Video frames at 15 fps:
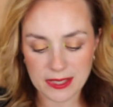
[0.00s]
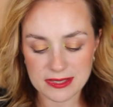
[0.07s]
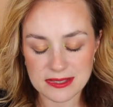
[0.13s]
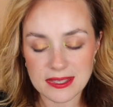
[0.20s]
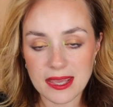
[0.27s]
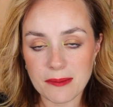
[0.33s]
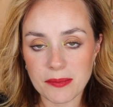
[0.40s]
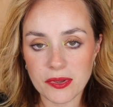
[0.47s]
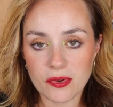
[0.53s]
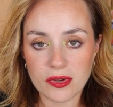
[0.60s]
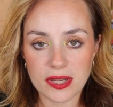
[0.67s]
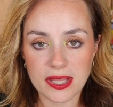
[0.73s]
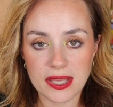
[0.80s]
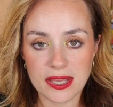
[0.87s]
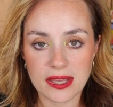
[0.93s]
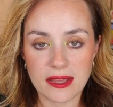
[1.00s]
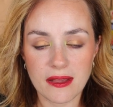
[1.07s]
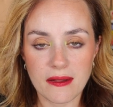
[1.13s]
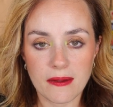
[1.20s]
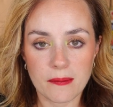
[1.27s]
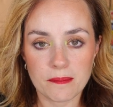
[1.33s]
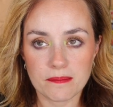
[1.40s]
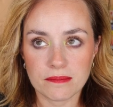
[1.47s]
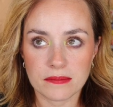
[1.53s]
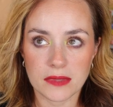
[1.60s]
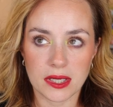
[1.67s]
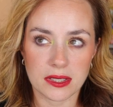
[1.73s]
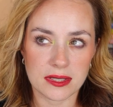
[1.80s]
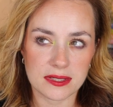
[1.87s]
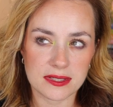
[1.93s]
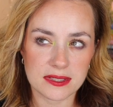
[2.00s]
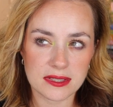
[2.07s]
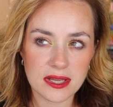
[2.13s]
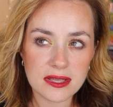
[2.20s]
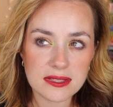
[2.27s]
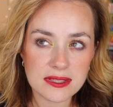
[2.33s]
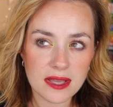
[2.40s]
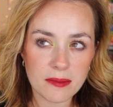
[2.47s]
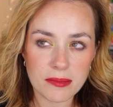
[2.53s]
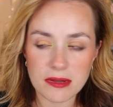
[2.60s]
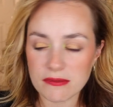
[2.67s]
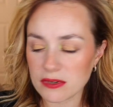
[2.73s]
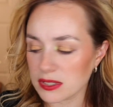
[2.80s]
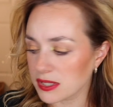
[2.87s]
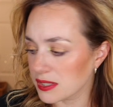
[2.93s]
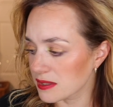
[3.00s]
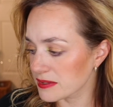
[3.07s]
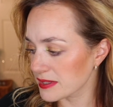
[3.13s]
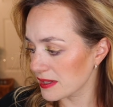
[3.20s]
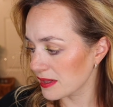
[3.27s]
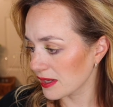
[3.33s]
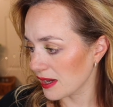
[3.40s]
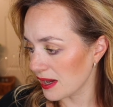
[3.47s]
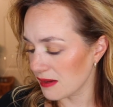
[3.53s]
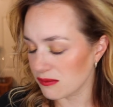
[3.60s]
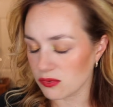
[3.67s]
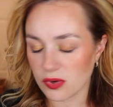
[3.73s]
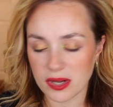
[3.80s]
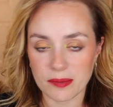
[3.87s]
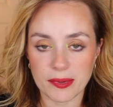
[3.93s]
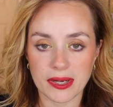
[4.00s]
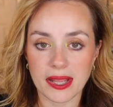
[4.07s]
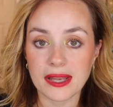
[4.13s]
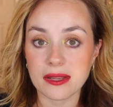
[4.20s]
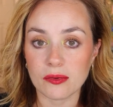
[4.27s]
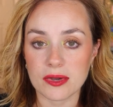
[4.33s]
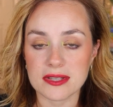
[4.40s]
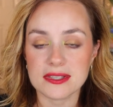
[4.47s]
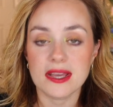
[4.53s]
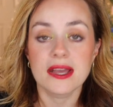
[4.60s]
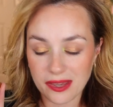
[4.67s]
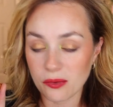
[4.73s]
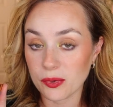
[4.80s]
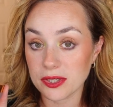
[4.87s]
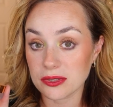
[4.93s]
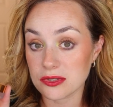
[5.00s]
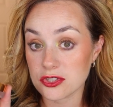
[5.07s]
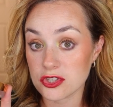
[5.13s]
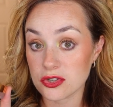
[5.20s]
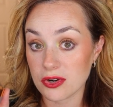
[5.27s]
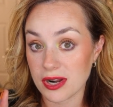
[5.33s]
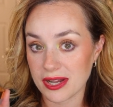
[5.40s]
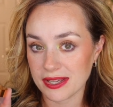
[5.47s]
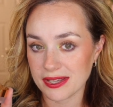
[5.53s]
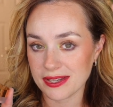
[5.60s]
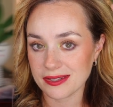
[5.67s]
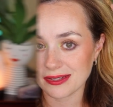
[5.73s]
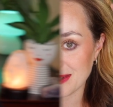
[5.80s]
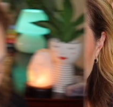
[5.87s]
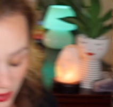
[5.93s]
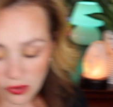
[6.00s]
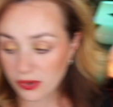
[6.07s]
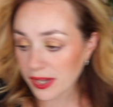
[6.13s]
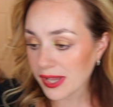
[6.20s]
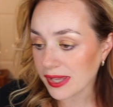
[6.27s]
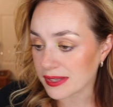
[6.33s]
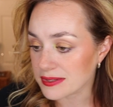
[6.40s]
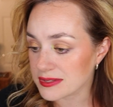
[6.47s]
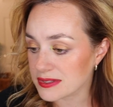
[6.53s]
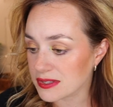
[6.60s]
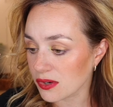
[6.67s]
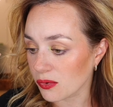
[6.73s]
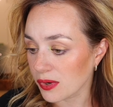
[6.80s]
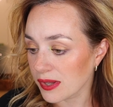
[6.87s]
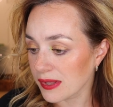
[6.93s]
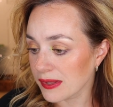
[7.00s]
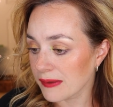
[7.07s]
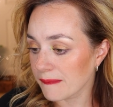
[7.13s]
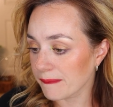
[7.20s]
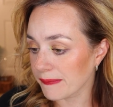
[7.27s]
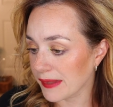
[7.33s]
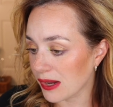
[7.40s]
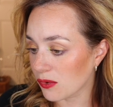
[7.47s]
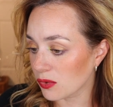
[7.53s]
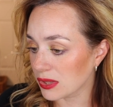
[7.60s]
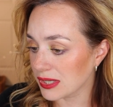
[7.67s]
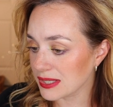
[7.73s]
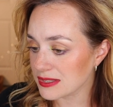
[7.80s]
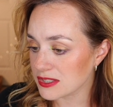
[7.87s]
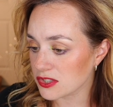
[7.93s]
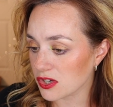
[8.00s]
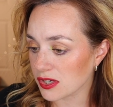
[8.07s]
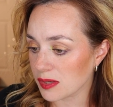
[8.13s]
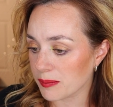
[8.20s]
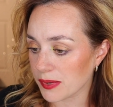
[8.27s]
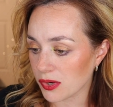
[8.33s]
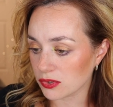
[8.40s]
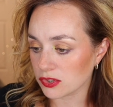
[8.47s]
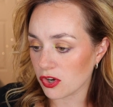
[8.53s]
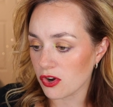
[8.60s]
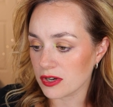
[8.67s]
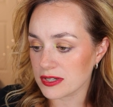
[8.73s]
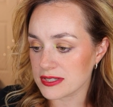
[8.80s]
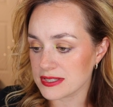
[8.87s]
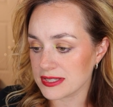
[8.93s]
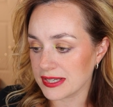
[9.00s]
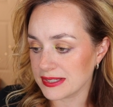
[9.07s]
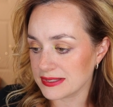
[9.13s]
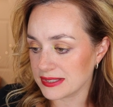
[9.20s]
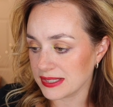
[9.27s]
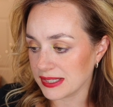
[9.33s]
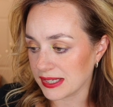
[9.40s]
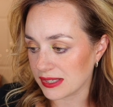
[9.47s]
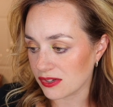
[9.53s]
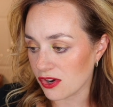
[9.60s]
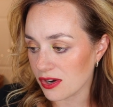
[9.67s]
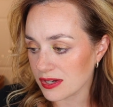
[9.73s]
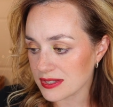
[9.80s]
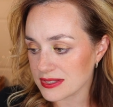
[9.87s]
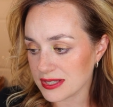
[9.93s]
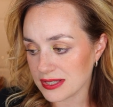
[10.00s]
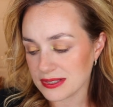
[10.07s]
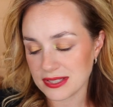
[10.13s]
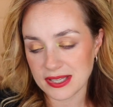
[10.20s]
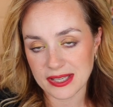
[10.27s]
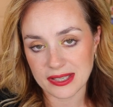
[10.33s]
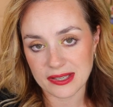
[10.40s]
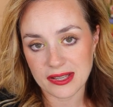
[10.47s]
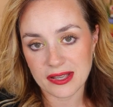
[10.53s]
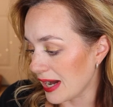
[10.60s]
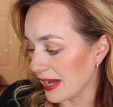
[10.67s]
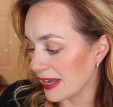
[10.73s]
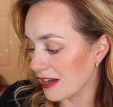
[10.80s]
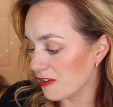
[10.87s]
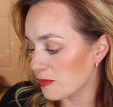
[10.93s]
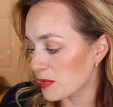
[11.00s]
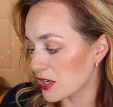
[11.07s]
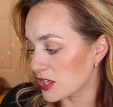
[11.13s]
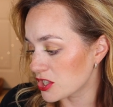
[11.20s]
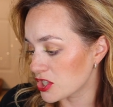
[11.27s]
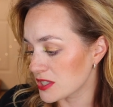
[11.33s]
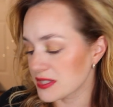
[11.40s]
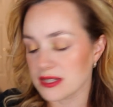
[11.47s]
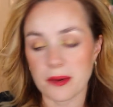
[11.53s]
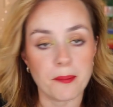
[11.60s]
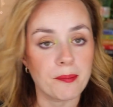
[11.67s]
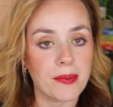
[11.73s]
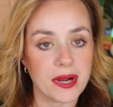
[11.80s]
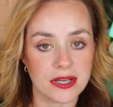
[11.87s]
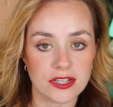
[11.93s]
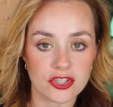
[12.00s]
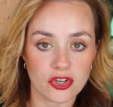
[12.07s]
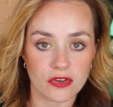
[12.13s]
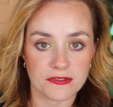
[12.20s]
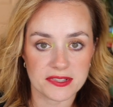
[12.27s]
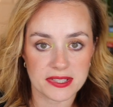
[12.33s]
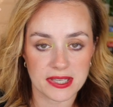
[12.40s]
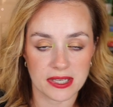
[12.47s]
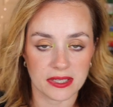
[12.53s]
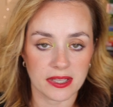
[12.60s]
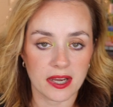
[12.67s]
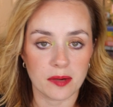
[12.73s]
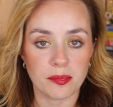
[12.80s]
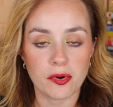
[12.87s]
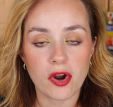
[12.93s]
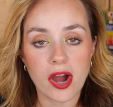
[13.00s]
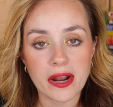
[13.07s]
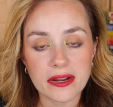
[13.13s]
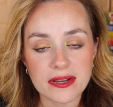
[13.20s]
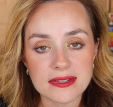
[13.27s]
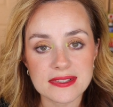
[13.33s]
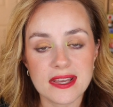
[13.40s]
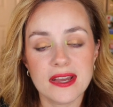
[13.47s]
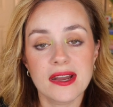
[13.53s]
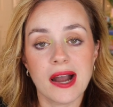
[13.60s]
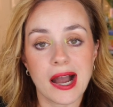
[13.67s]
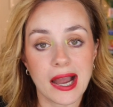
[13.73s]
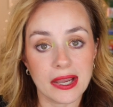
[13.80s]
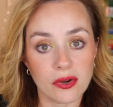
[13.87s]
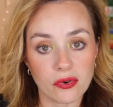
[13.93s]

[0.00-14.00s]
Say Beauty Anastasia Beverly Hills. I think I have one, but anyways, can't wait to try it. Okay, so now let's talk about August 18. August 18, I have purchased a bunch of skincare products. I